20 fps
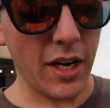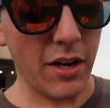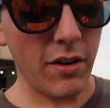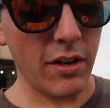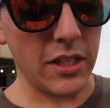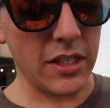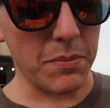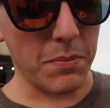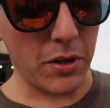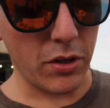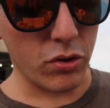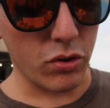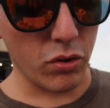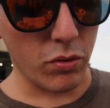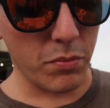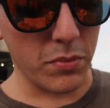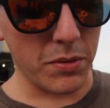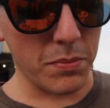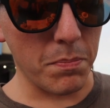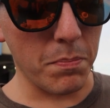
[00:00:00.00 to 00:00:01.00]
carrots,
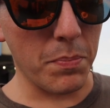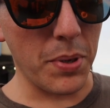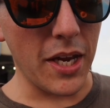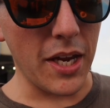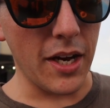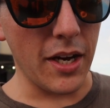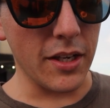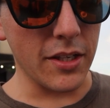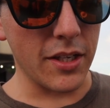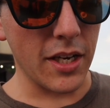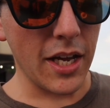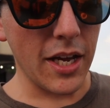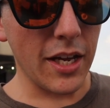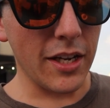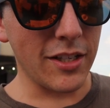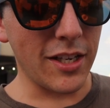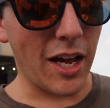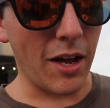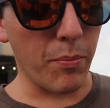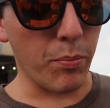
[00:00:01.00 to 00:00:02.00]
mushrooms, and peas,
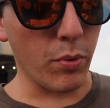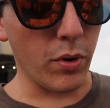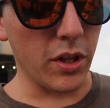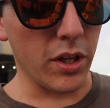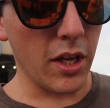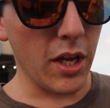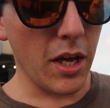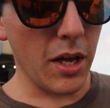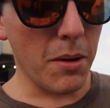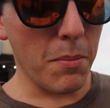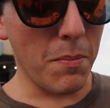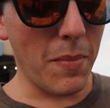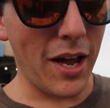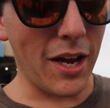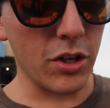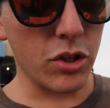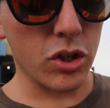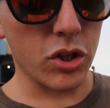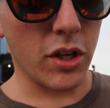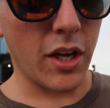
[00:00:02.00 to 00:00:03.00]
topped with
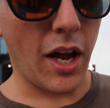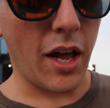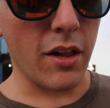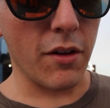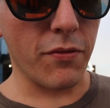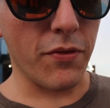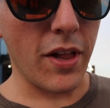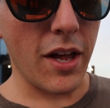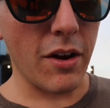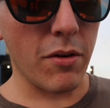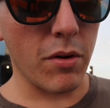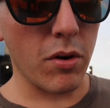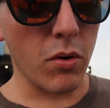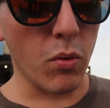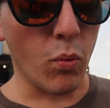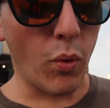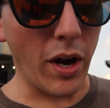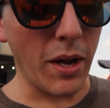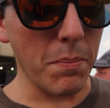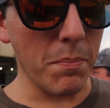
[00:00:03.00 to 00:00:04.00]
mashed cauliflower,
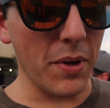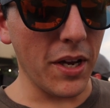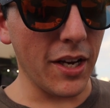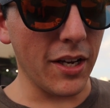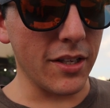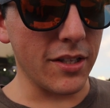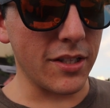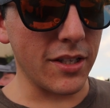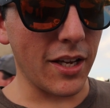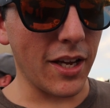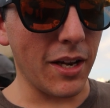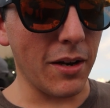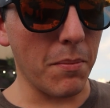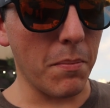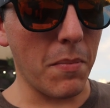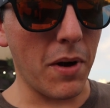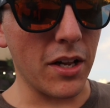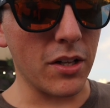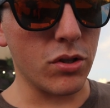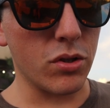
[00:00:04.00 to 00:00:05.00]
white beans, and
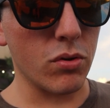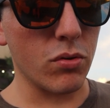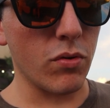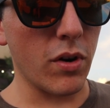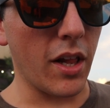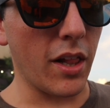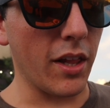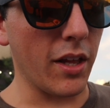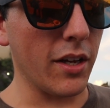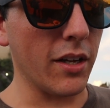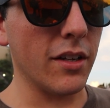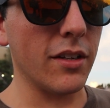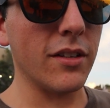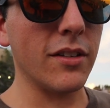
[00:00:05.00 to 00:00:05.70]
mozzarella.